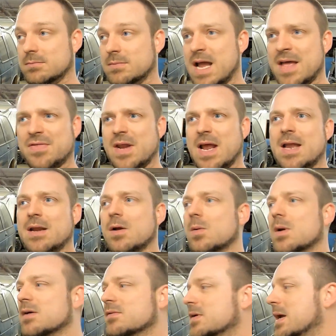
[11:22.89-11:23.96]
not that I
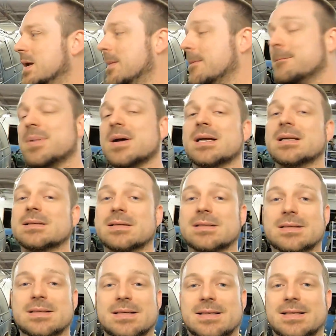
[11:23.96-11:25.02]
know of, but
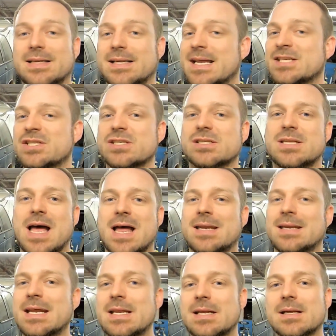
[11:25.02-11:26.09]
it's just
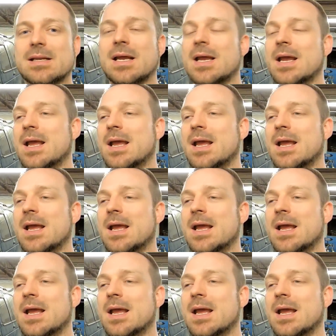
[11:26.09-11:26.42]
not needed.